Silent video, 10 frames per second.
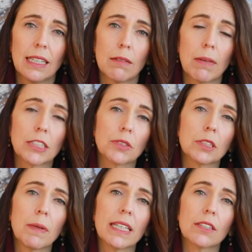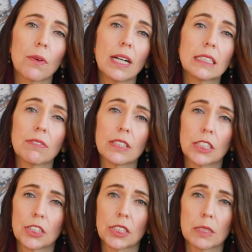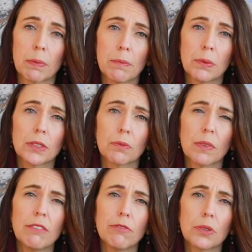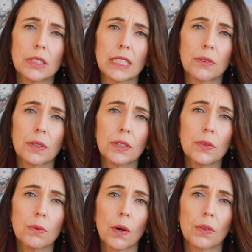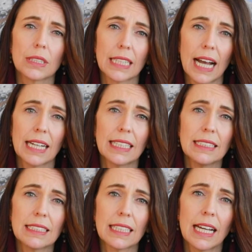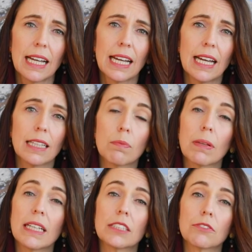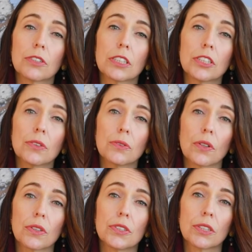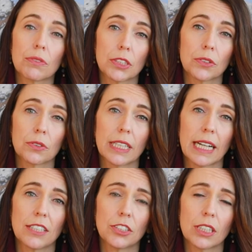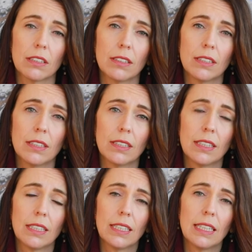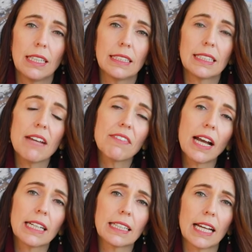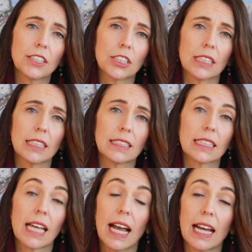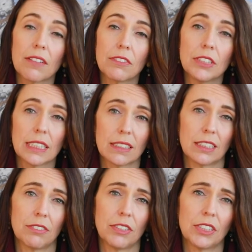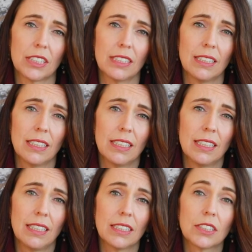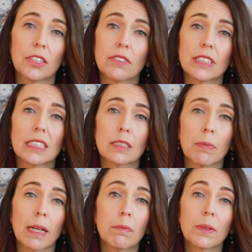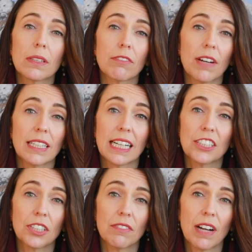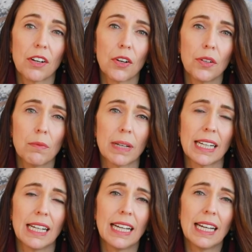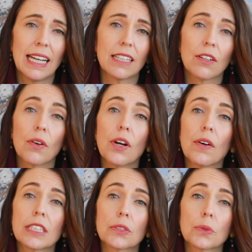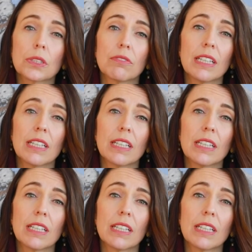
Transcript: It must respect the rights of Indigenous peoples and reinforce their critical role as guardians and the place of traditional knowledge in restoring nature. Safeguarding nature is at the heart of New Zealand's future. Its services to people are the foundation of our economy and an ongoing source of